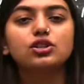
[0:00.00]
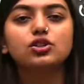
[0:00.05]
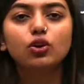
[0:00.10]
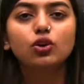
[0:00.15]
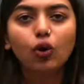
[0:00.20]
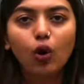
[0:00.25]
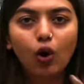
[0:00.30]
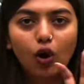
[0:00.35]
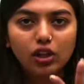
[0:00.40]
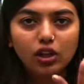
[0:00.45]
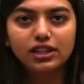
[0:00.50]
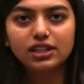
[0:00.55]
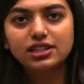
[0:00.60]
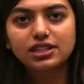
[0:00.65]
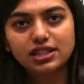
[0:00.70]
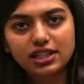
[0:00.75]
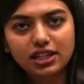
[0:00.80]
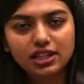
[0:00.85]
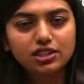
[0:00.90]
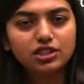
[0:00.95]
So, all
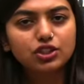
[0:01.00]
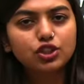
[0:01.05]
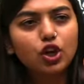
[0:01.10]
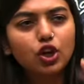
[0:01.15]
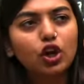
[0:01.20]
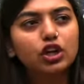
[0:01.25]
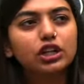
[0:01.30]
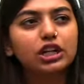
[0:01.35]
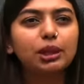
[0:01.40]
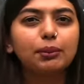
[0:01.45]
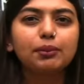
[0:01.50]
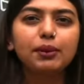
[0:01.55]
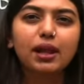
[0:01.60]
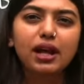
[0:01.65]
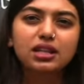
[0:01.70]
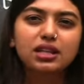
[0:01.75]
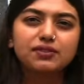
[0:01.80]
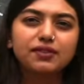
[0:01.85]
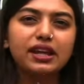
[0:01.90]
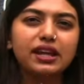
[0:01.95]
these things. Short day
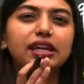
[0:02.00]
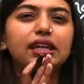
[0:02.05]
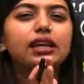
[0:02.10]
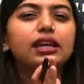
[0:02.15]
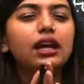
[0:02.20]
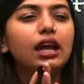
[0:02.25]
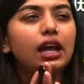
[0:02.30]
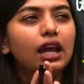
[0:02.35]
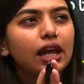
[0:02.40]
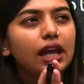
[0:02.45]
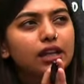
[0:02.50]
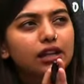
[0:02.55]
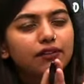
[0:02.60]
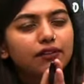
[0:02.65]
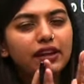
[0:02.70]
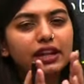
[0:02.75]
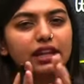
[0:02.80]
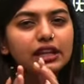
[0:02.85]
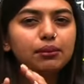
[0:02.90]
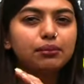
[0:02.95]
plants, in
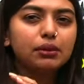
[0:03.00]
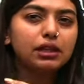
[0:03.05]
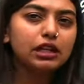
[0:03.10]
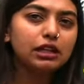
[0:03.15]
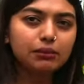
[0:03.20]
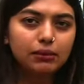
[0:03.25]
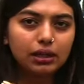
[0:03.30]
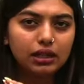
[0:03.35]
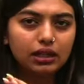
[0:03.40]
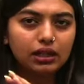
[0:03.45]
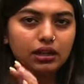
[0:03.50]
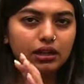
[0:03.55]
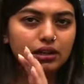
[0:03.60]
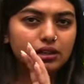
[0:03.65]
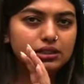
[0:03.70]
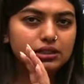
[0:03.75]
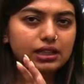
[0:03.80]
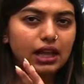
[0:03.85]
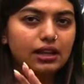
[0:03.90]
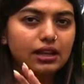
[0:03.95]
a very
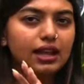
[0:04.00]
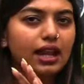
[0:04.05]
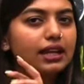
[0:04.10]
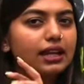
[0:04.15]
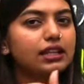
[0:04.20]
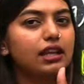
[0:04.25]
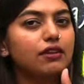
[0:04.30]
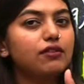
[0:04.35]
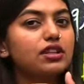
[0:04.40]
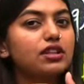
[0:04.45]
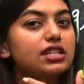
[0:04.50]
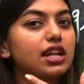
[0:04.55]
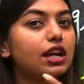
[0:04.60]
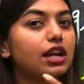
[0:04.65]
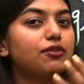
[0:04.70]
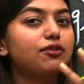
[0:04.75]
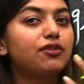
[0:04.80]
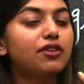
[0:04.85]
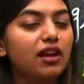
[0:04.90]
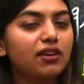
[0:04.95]
minimal sunlight, they will
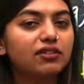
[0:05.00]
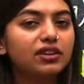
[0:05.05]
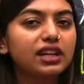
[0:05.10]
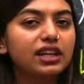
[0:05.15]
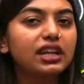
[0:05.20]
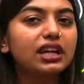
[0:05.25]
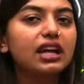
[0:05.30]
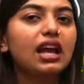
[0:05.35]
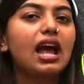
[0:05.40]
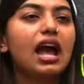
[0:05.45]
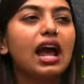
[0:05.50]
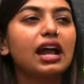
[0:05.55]
start flowering,